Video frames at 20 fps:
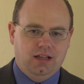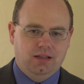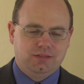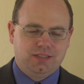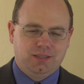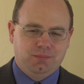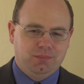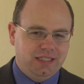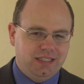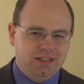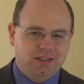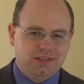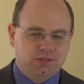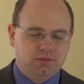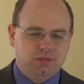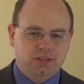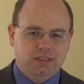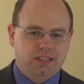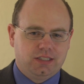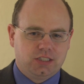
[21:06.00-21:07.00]
to me
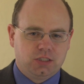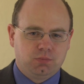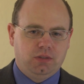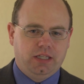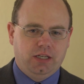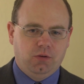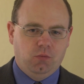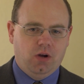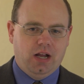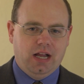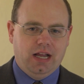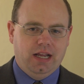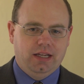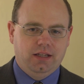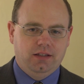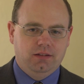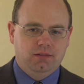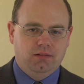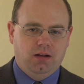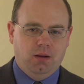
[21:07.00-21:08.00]
doesn't really explain
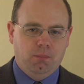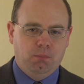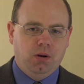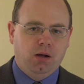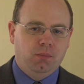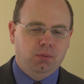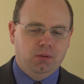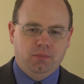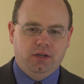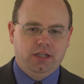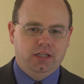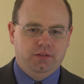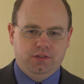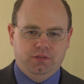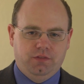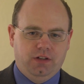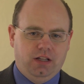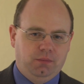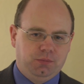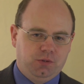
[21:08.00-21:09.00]
why a bubble might have
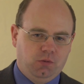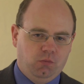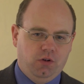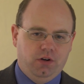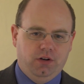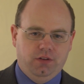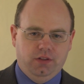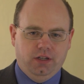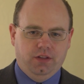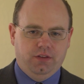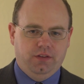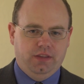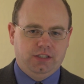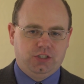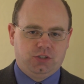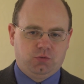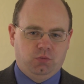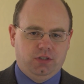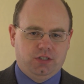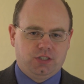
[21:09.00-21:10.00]
developed in one or the other. That
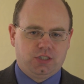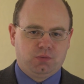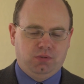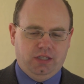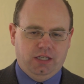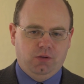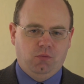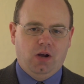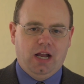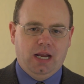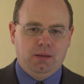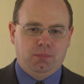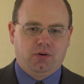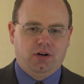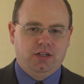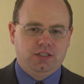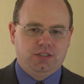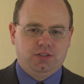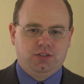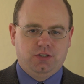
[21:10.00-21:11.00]
just would explain why
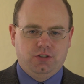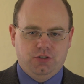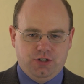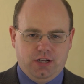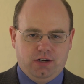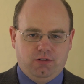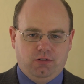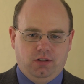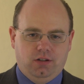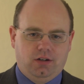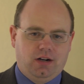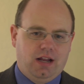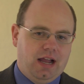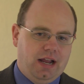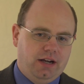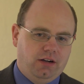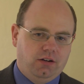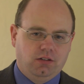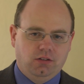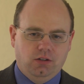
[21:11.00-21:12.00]
prices in general are
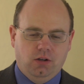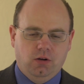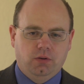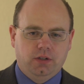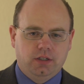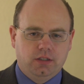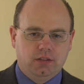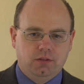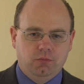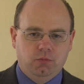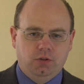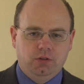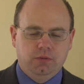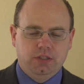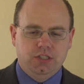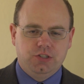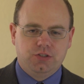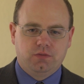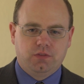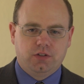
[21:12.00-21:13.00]
higher or lower in one
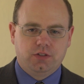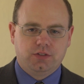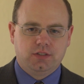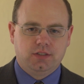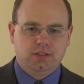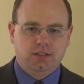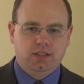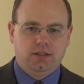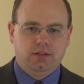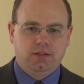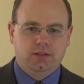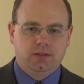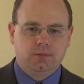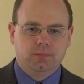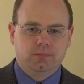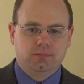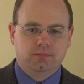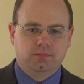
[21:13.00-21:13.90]
region versus the other.